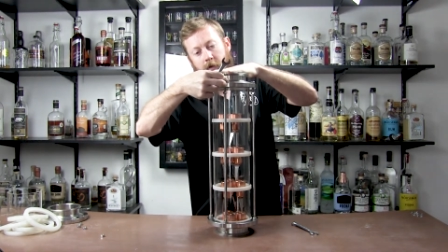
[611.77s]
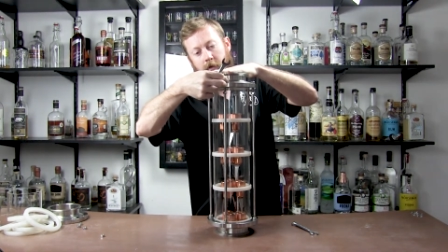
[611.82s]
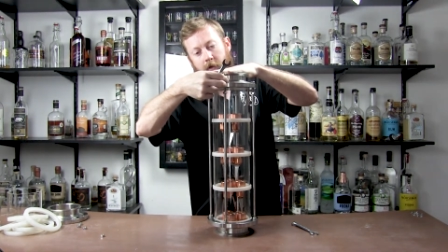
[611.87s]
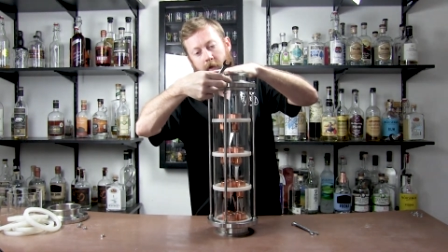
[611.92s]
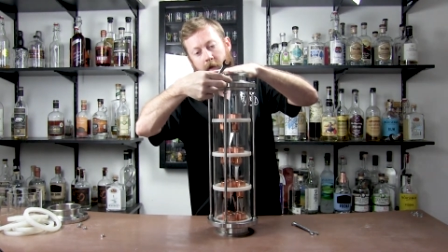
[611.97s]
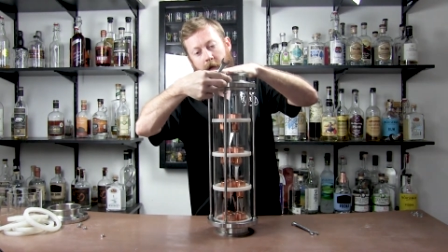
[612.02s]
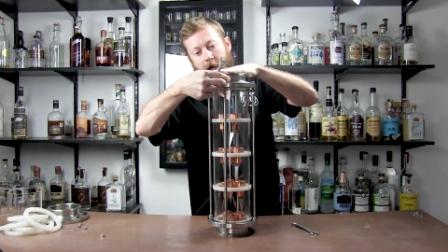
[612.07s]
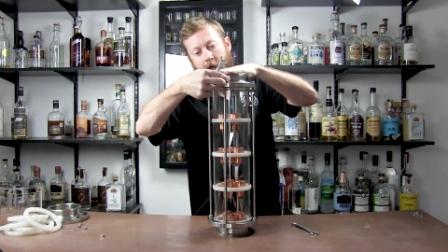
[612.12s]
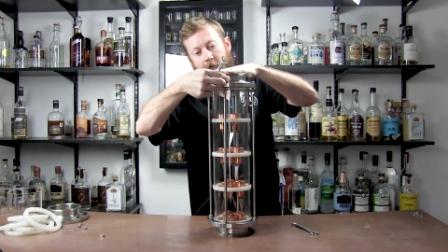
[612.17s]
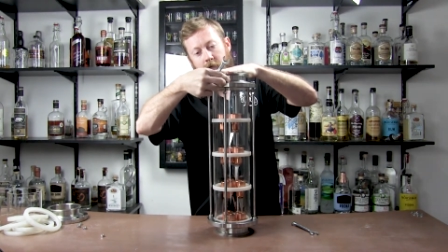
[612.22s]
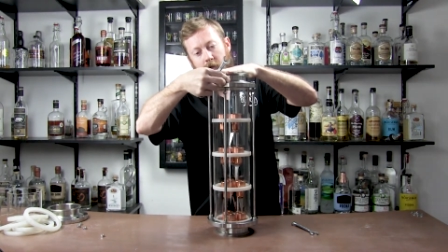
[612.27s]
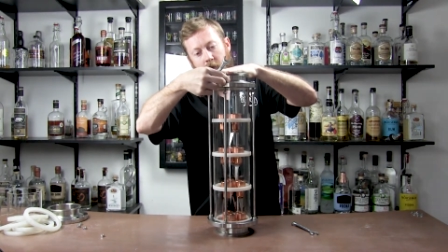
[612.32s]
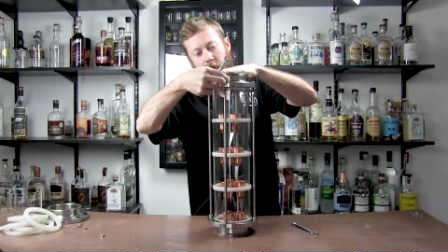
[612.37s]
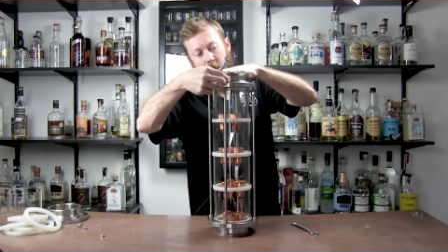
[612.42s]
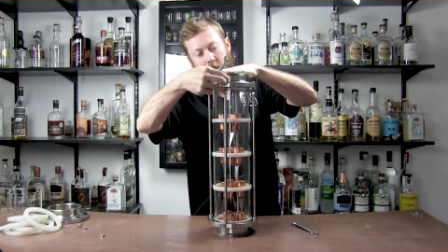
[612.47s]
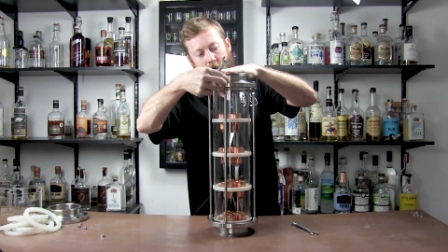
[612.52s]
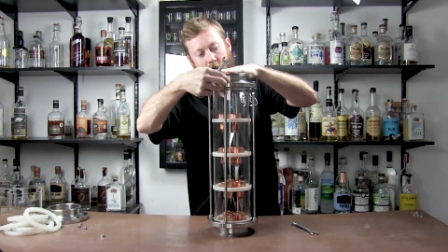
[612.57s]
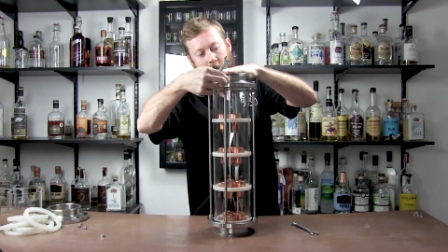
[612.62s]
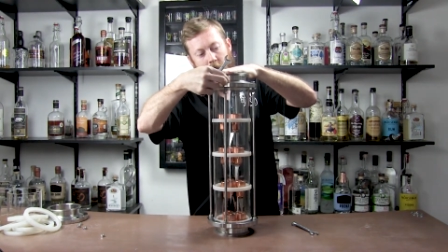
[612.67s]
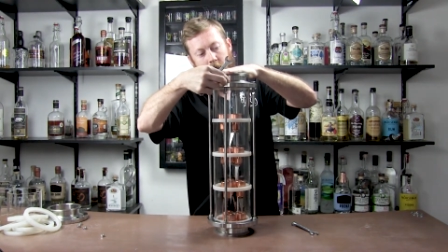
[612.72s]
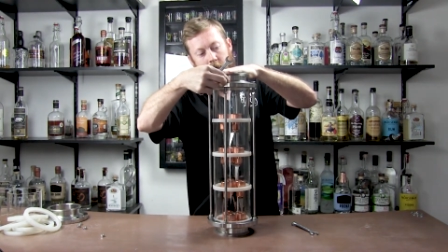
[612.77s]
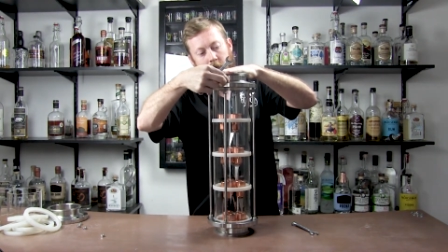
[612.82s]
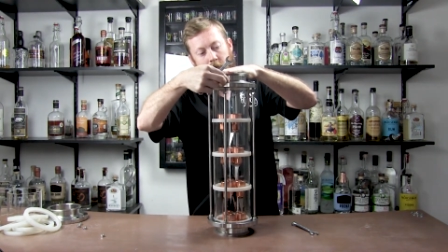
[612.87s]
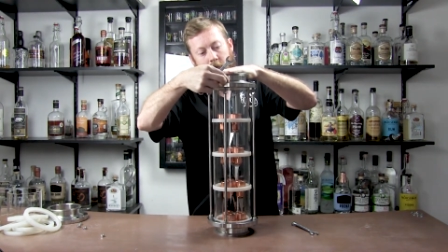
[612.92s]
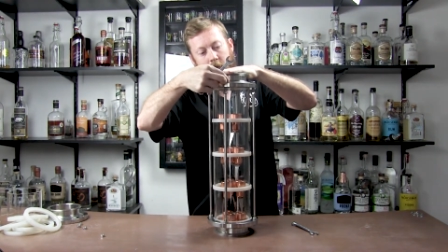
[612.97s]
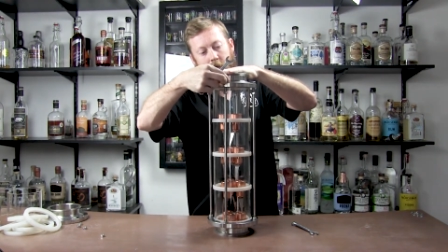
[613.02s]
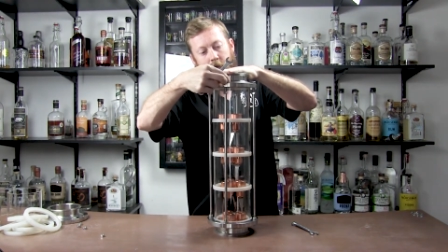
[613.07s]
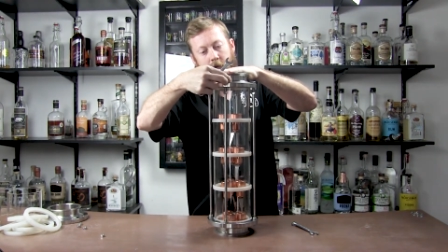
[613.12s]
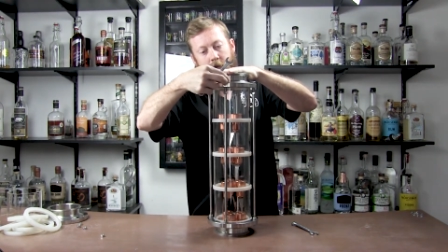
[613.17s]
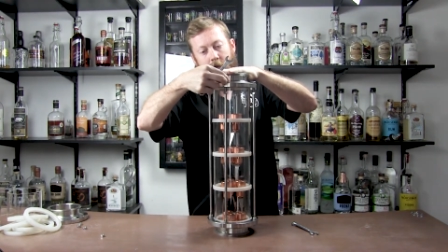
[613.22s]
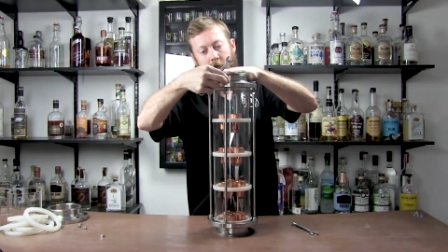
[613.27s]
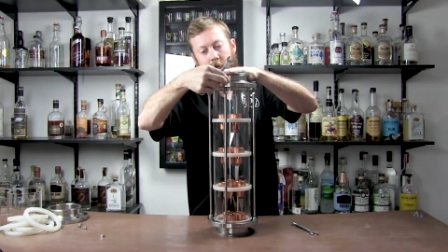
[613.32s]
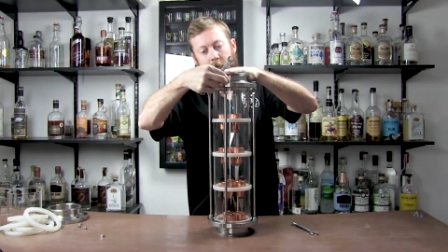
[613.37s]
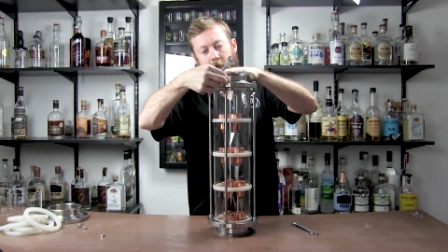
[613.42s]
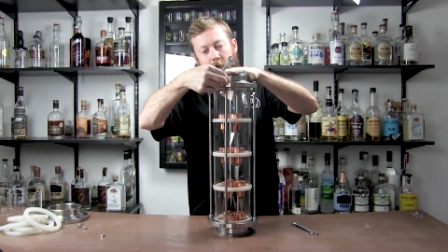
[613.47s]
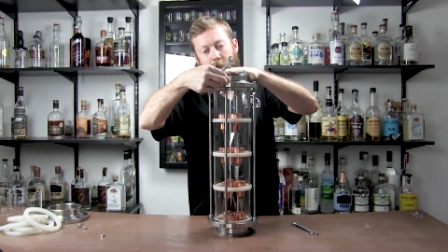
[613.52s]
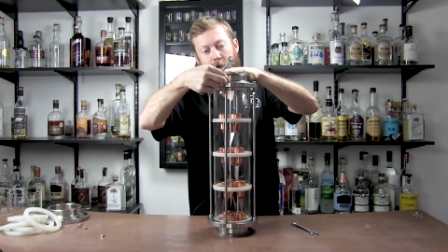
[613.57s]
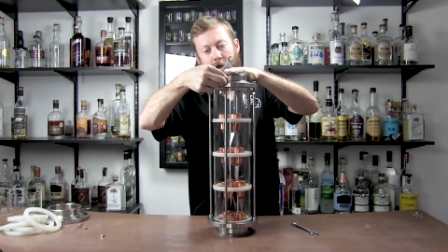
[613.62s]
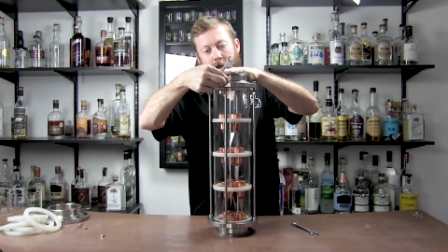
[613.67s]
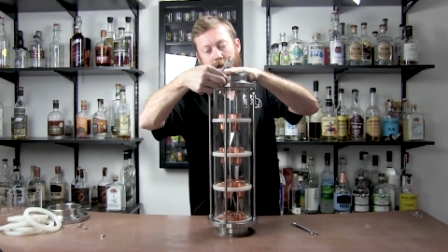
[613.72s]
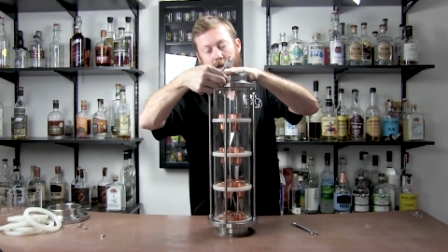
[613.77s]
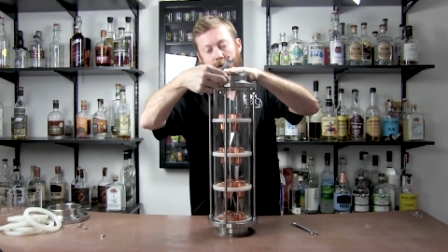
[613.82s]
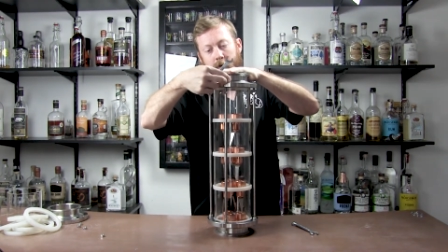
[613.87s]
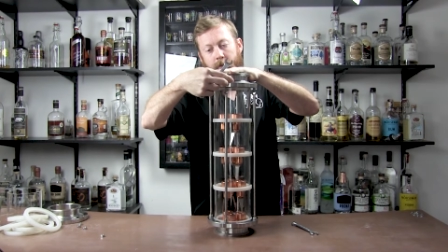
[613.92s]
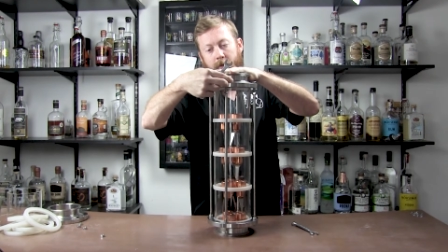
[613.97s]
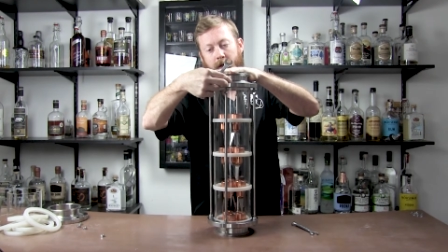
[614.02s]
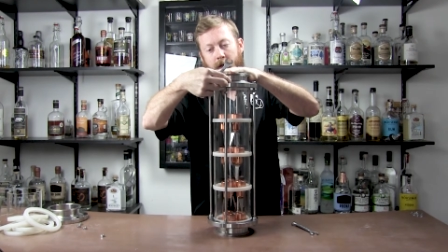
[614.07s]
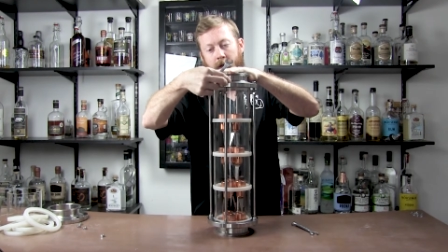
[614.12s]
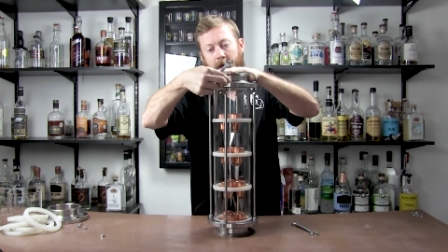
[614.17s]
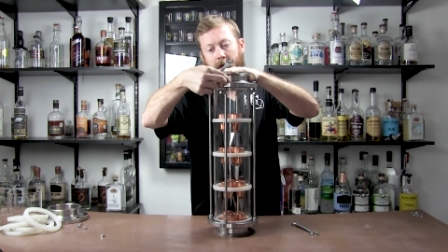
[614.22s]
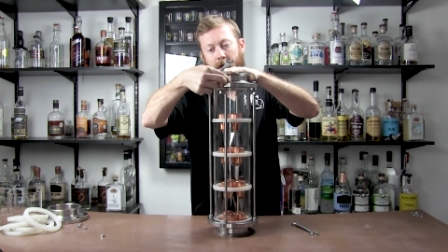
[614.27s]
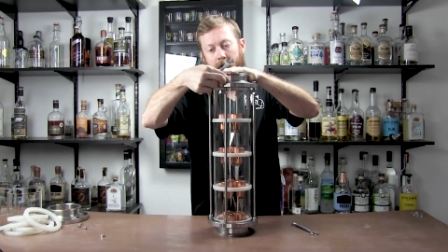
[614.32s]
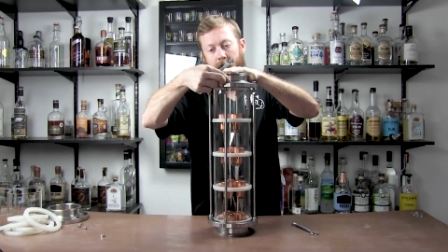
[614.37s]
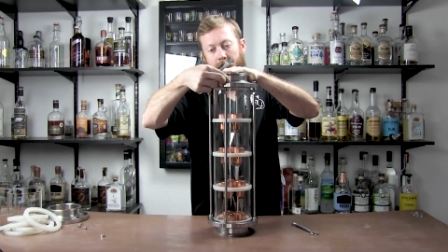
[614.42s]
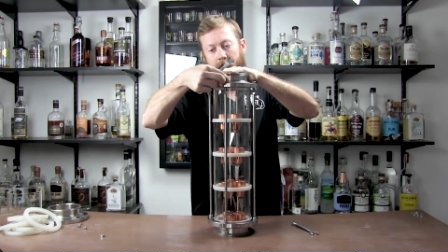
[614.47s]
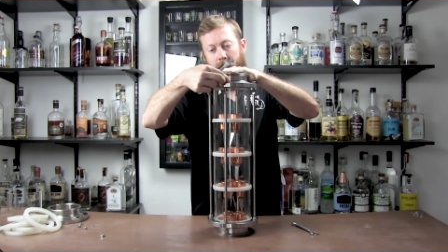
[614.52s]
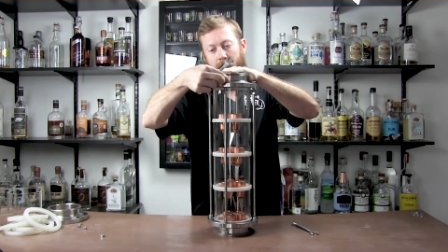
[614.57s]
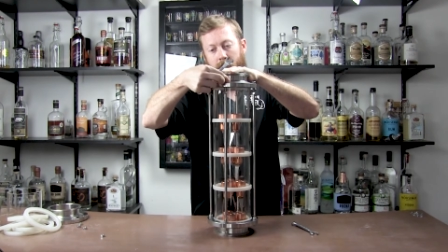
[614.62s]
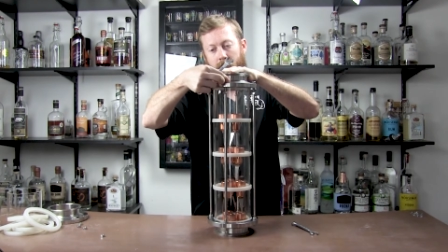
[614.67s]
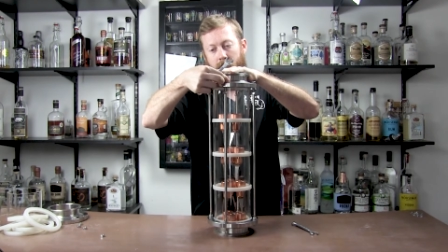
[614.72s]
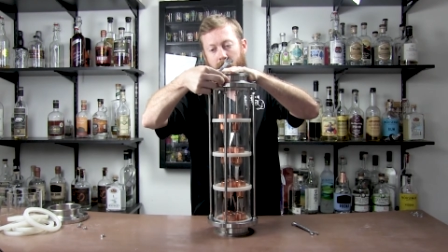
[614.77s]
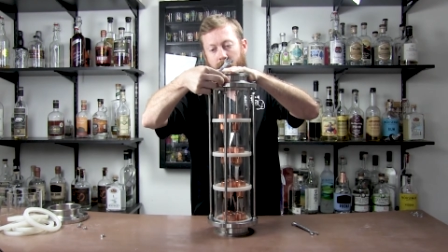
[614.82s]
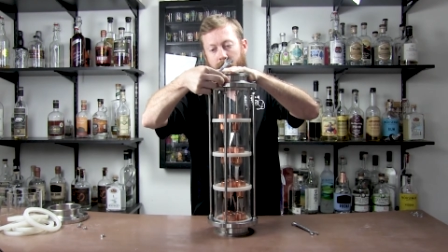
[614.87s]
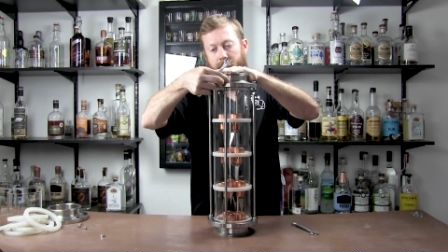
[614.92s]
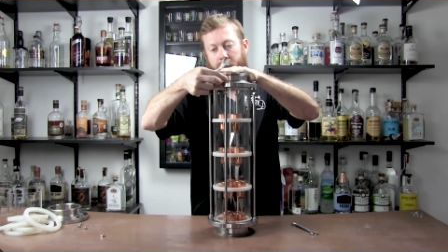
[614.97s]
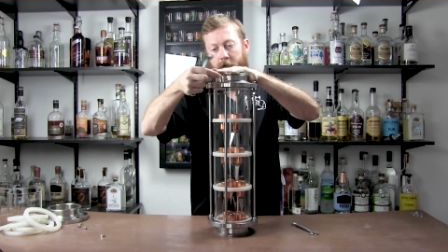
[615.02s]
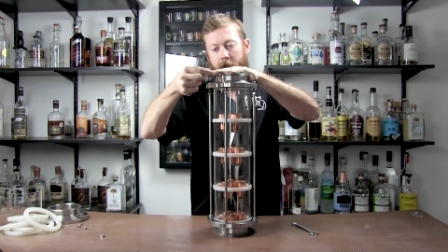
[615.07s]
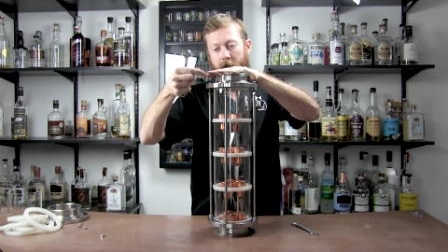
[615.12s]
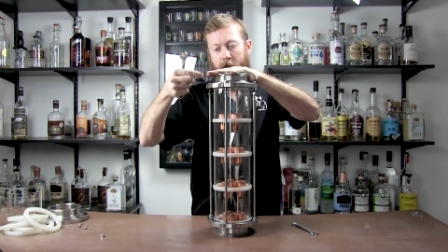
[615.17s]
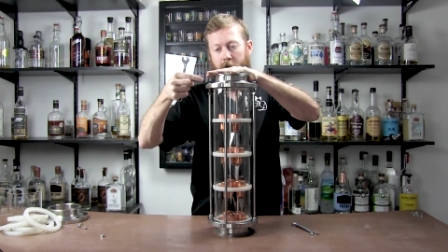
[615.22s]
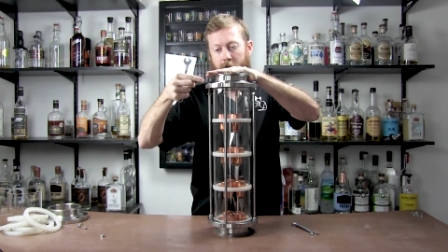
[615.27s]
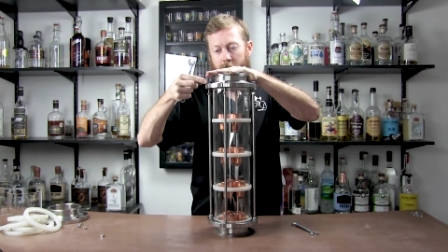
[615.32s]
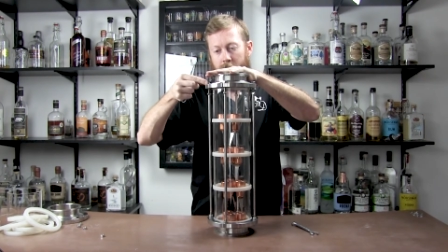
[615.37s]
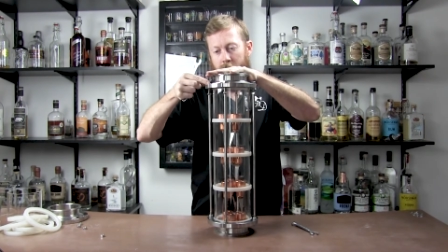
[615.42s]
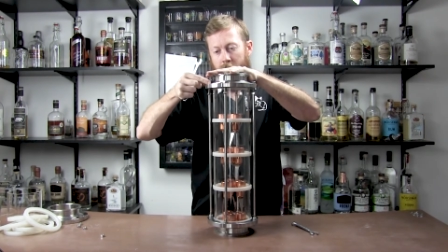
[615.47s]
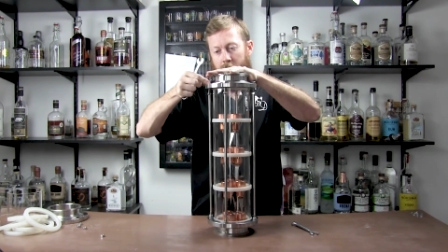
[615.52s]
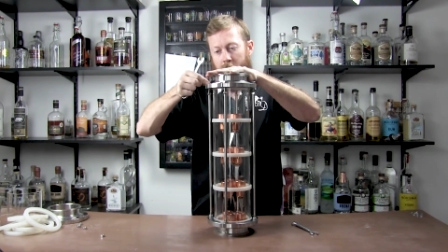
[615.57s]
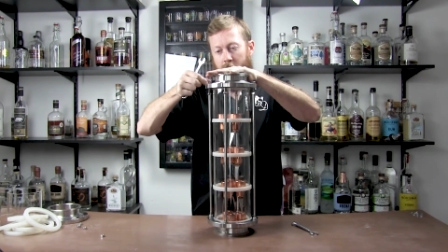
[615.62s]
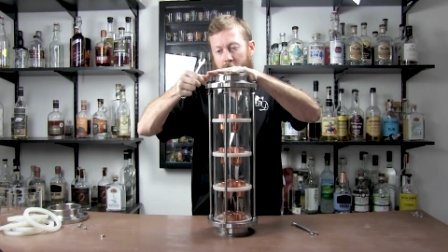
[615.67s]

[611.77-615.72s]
You have just, I use a little bit of pressure with my hand here to hold it down.